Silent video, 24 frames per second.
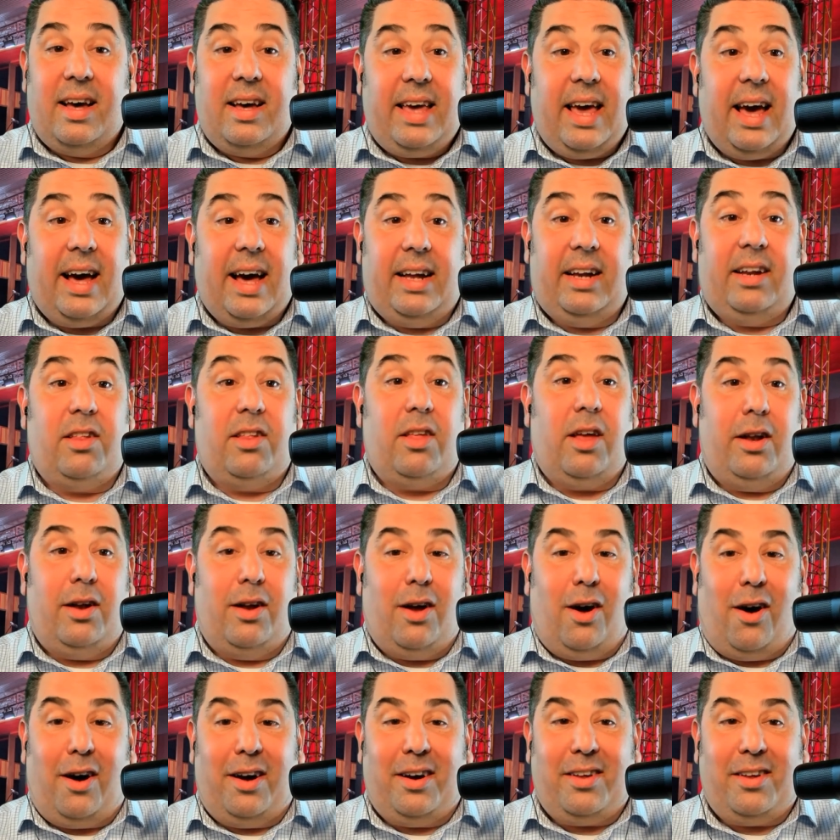Yeah, and
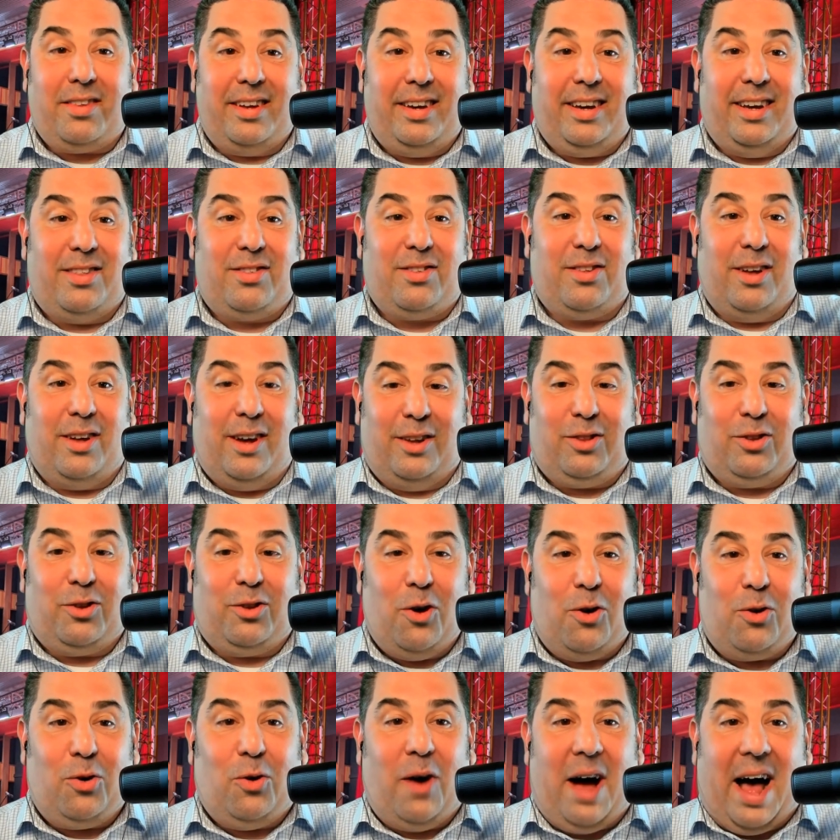honestly, it's a
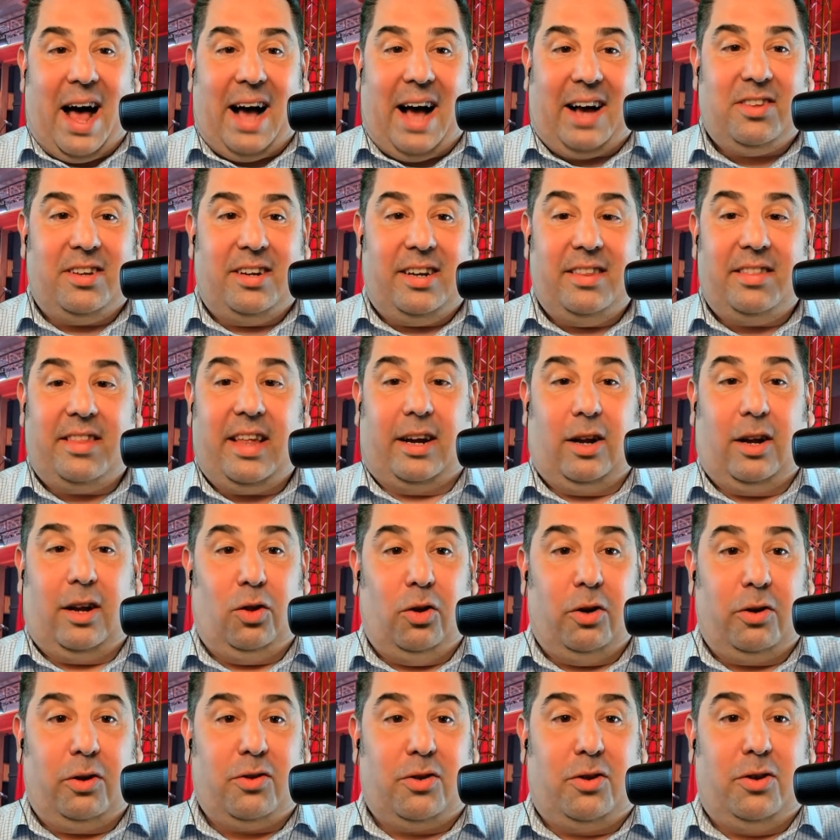total accident that it
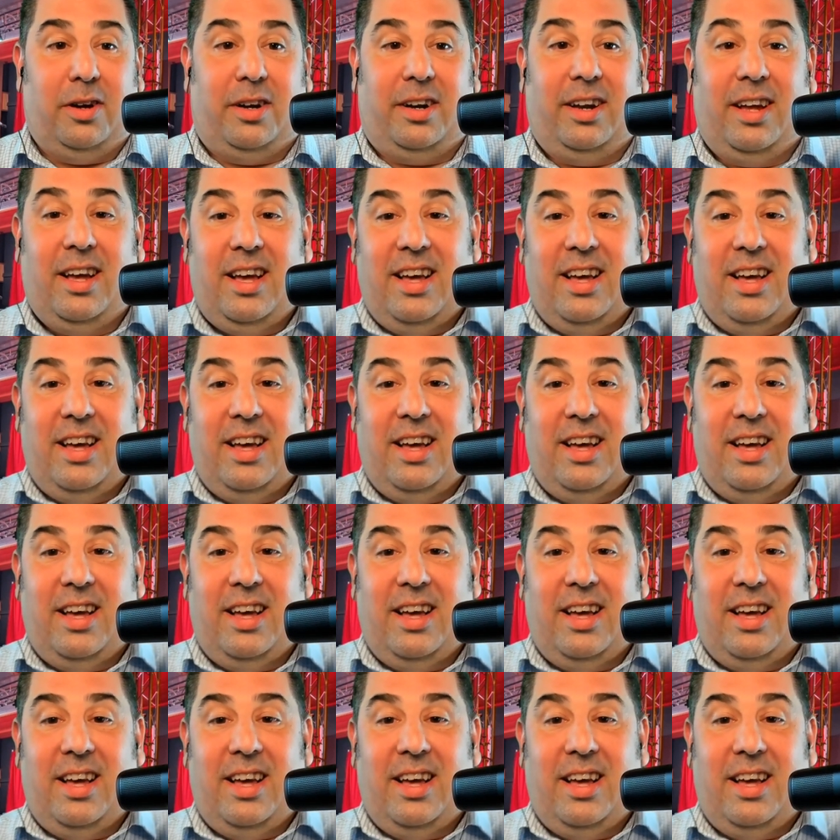looks good